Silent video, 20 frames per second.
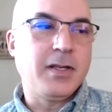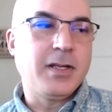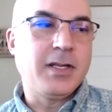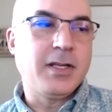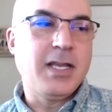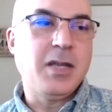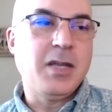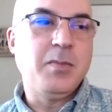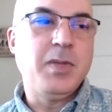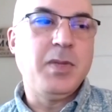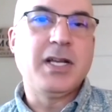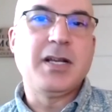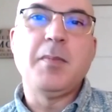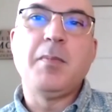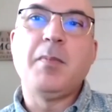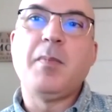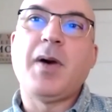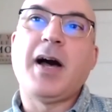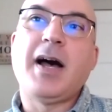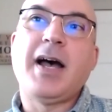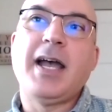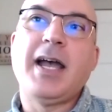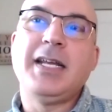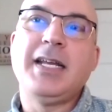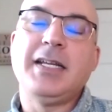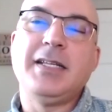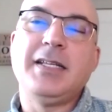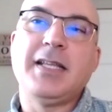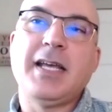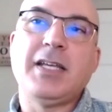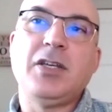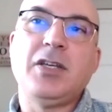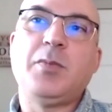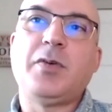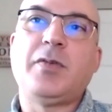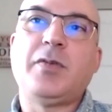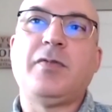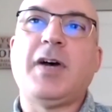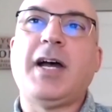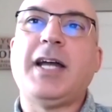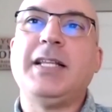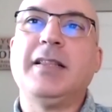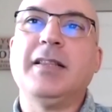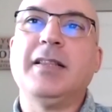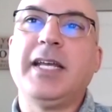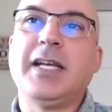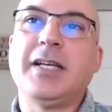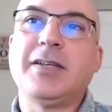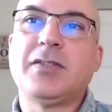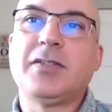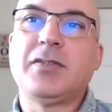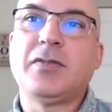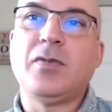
can be combined in that you provide links